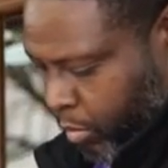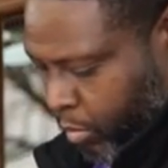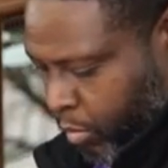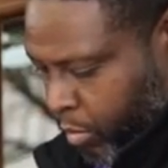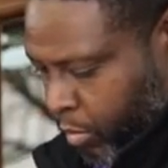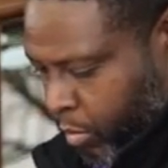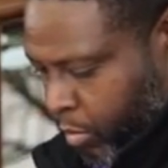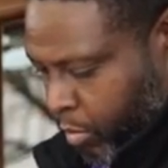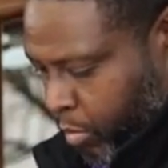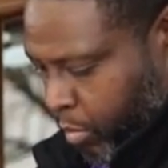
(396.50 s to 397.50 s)

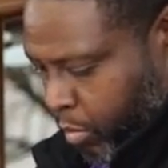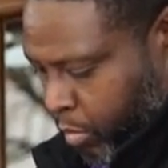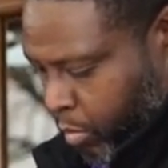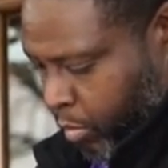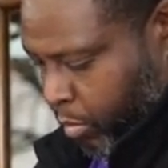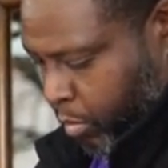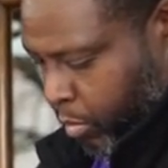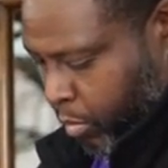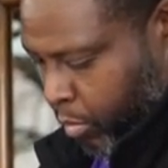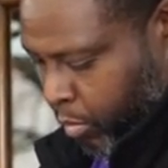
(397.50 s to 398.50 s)

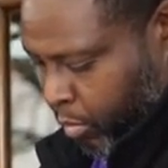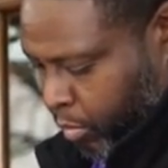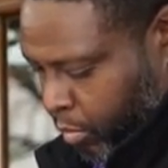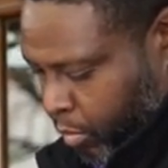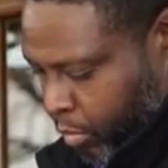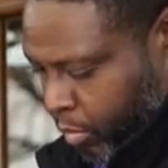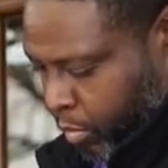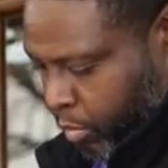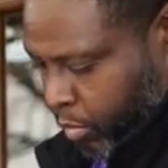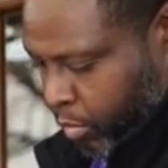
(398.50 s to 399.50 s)

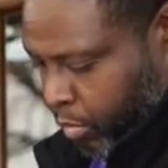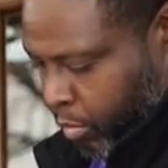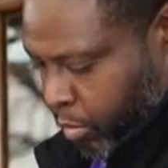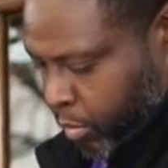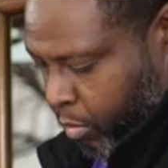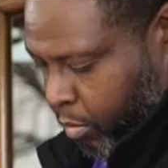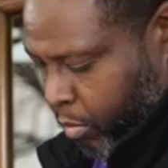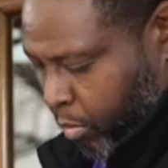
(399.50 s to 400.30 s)
This person isn't speaking.